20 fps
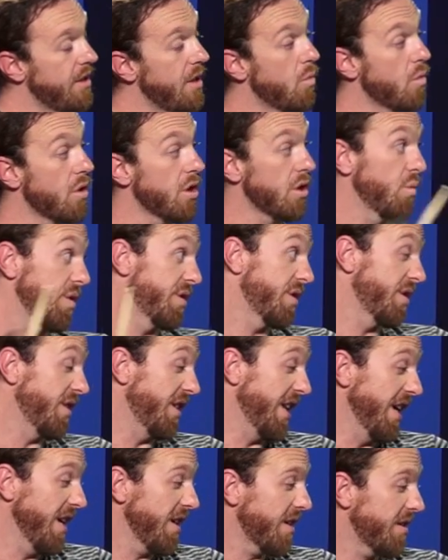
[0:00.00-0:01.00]
that work with
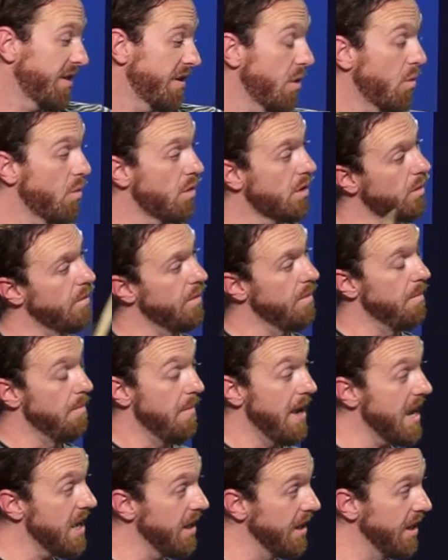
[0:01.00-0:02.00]
sticks, that work with
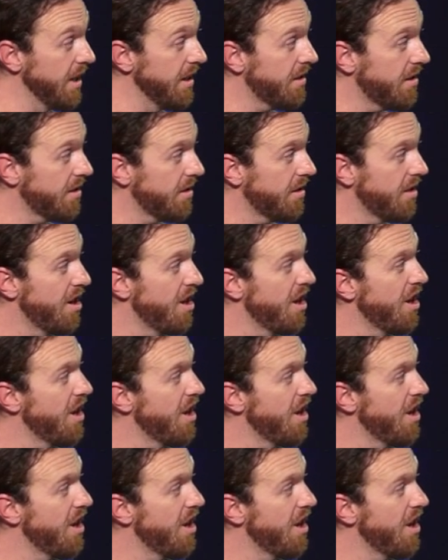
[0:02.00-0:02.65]
mallets.